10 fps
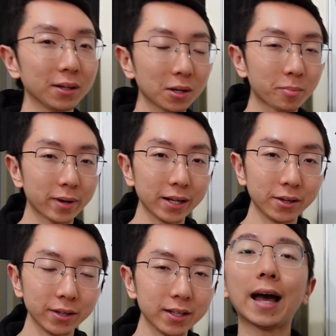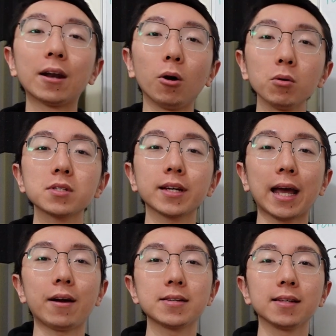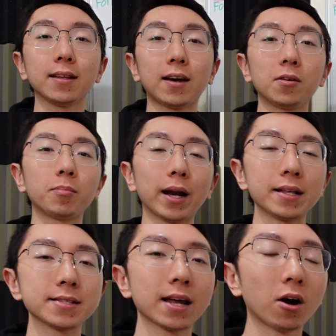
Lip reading: to look pretty good. And Ulta carries a lot of brands that